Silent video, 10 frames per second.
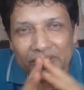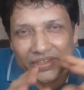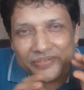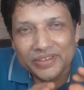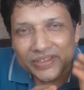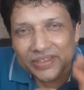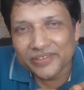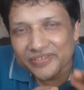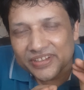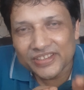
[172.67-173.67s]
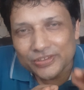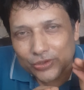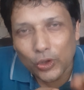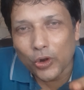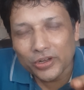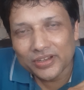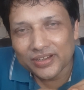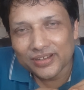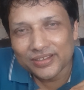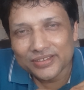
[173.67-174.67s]
Even if it is not
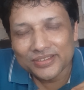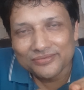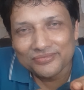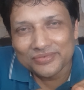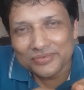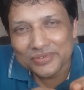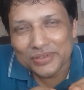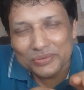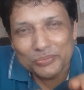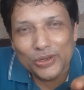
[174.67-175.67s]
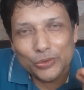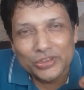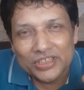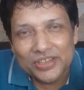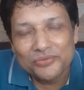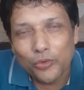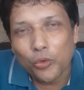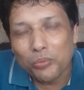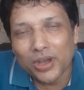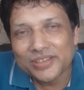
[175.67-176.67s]
below
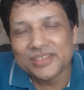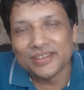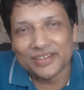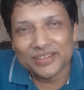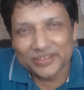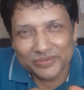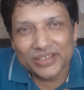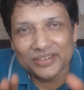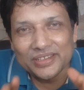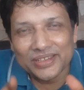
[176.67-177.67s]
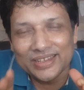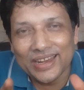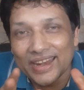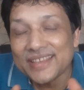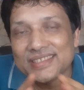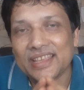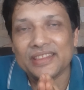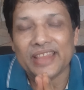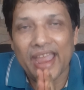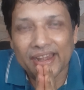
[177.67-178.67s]
3-4%, even less
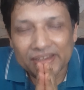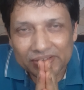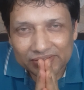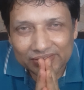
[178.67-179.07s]
than that.